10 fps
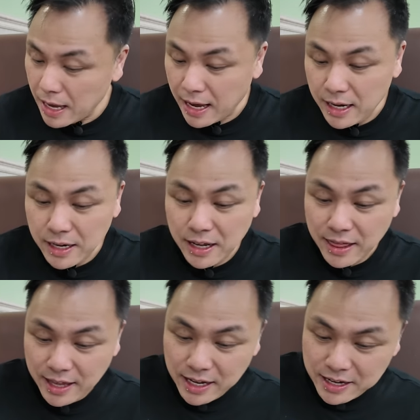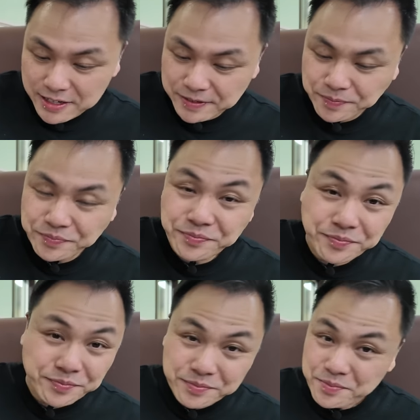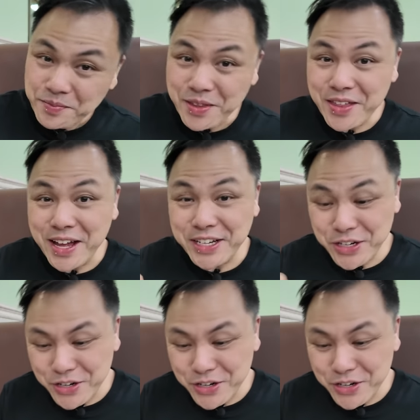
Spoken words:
And I think that